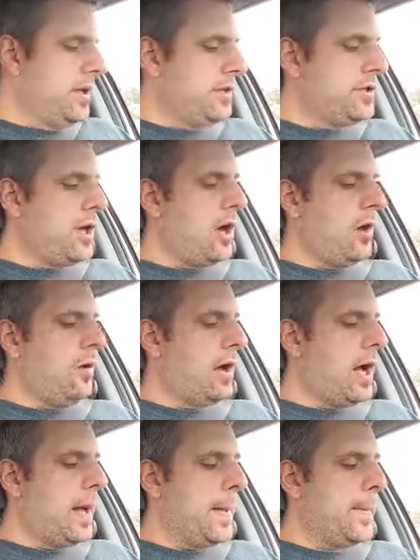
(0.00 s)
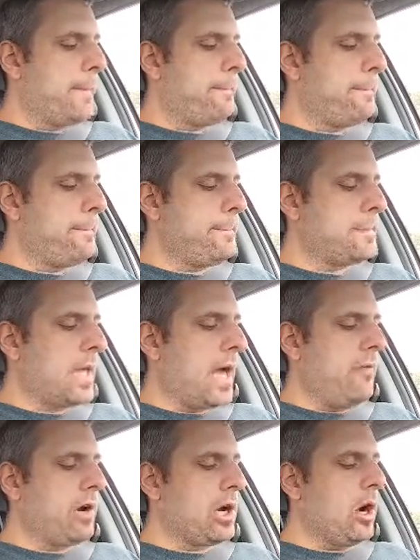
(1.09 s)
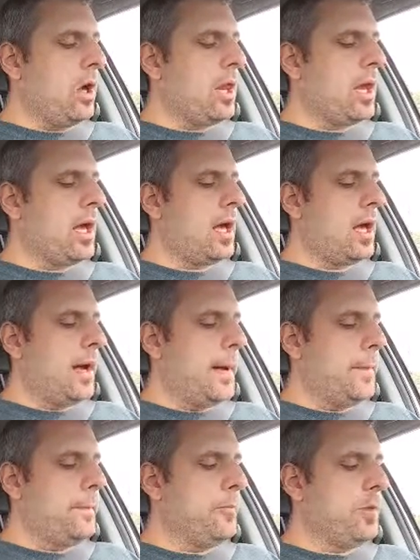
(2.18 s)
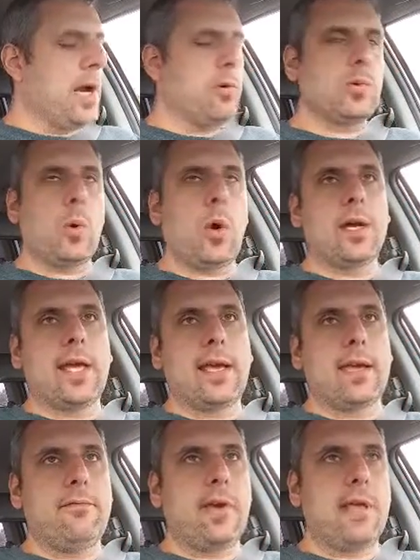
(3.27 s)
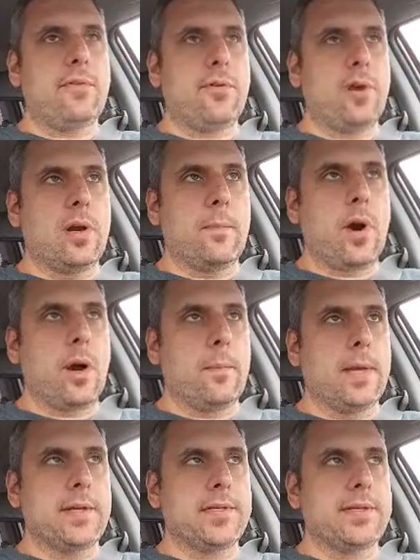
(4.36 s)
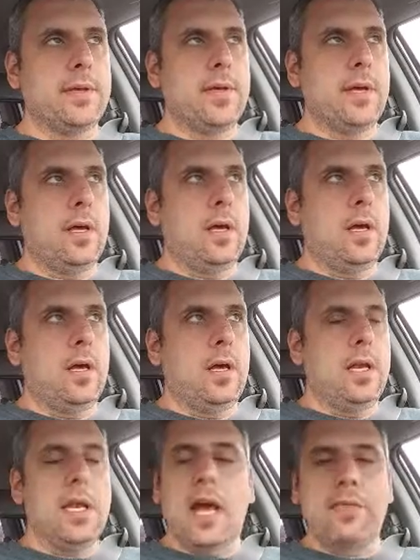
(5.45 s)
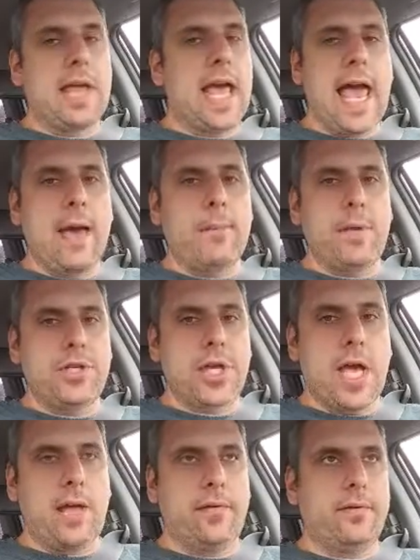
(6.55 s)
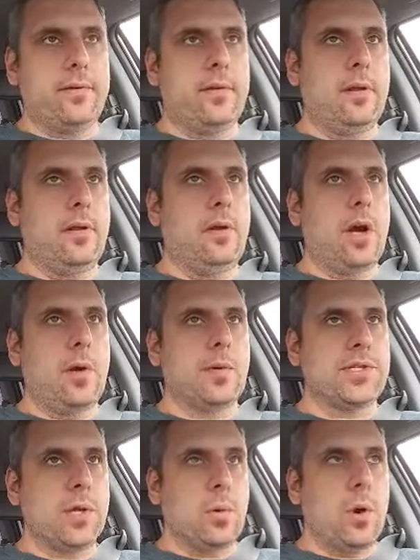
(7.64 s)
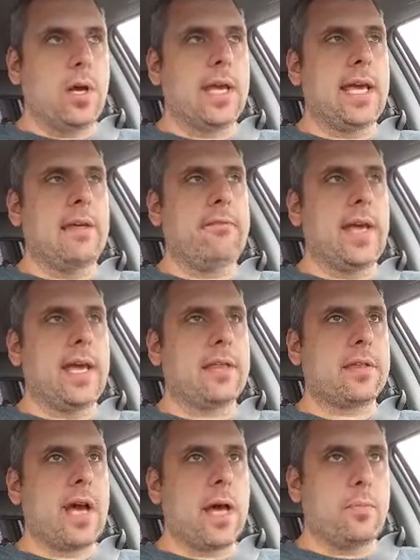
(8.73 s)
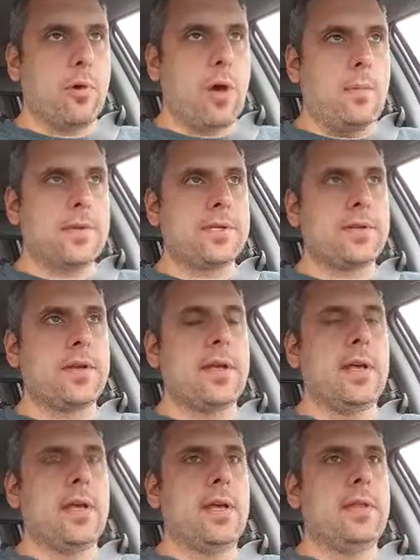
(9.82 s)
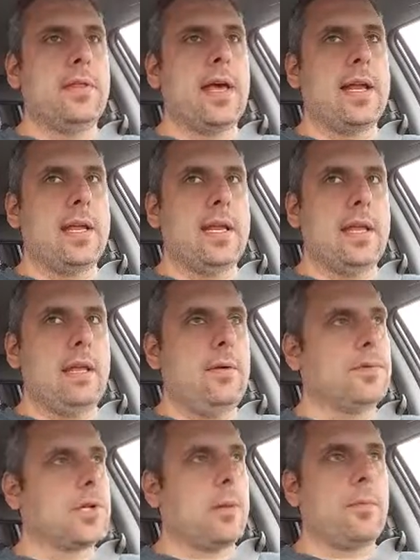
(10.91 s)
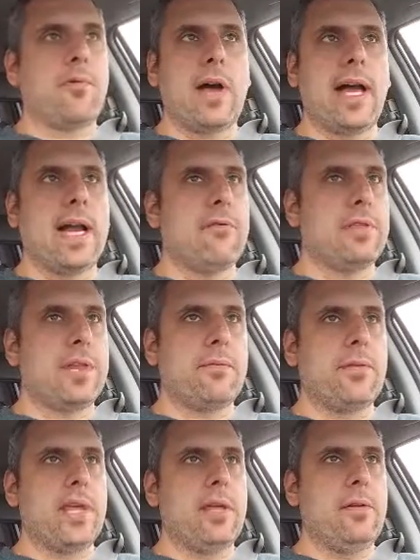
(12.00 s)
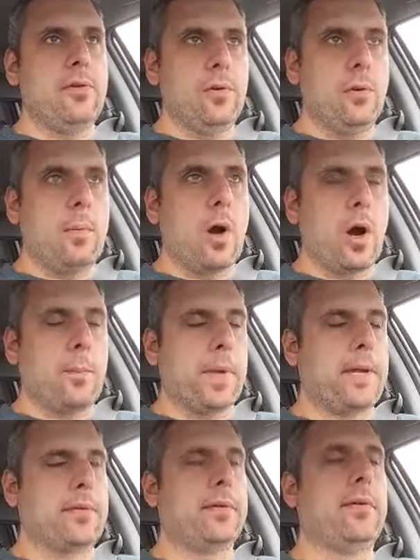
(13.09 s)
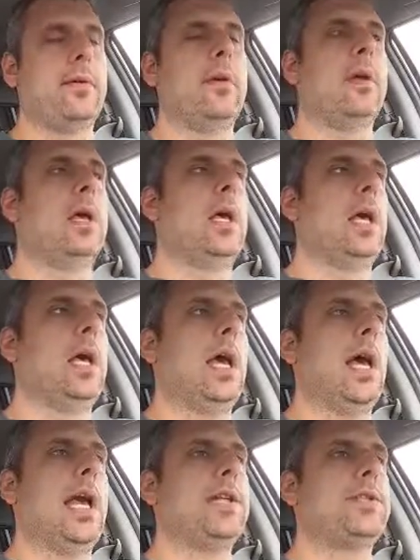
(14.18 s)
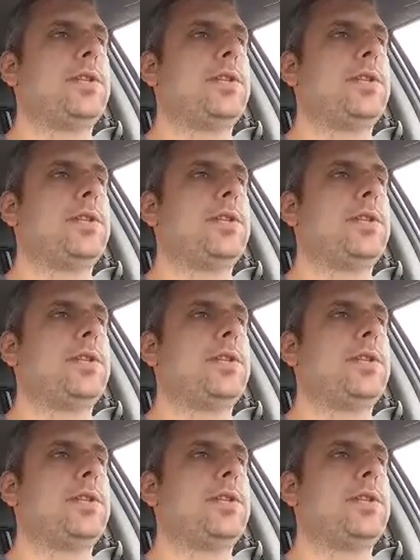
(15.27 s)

So, um, I recall um, when I was walking in faith for an apartment, nothing happened yet. You know, I was still walking in faith. God promised that He was going to provide everything for the new apartment. And